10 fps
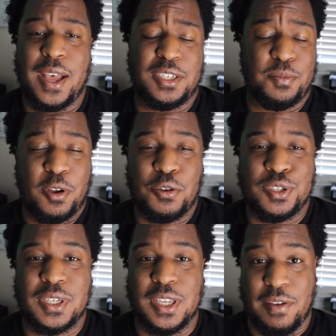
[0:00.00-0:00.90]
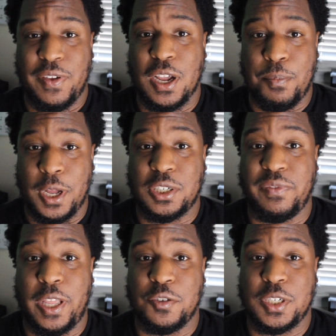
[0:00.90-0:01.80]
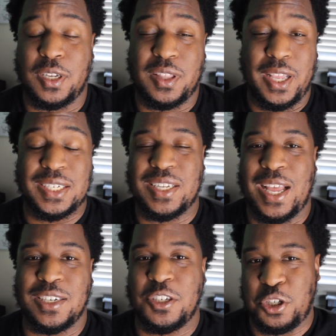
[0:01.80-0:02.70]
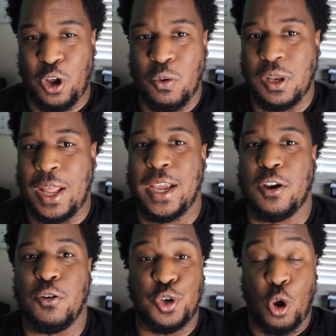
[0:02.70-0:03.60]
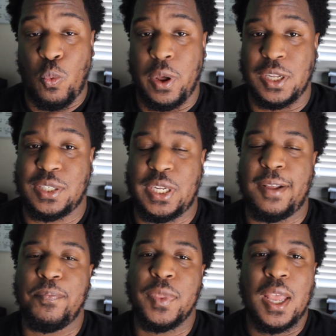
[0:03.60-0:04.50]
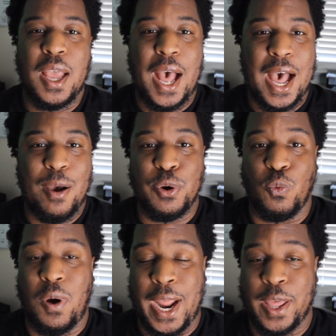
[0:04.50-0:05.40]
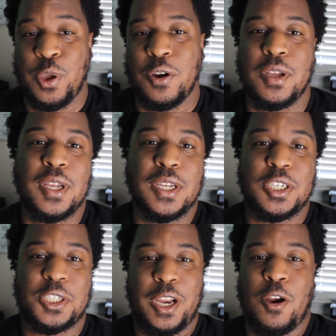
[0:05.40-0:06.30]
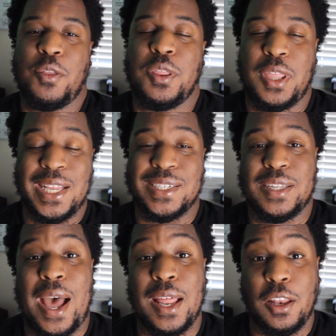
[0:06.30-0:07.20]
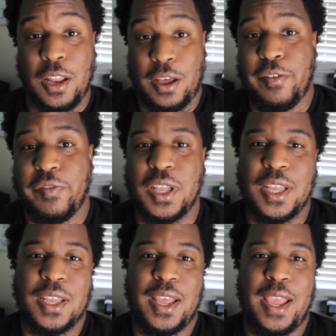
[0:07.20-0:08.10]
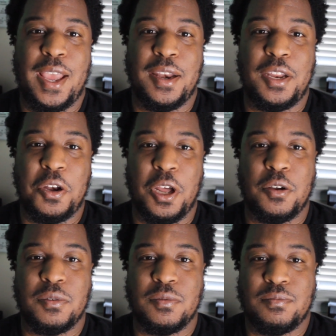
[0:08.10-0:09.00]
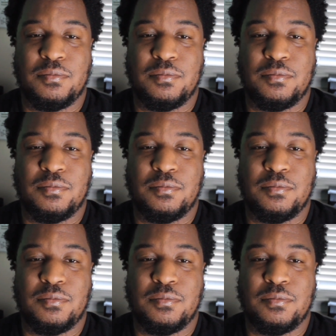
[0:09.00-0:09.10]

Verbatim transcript: As opposed to giving a bunch of energy to things that I don't like or don't want to see, I would rather share the things that I love and, you know,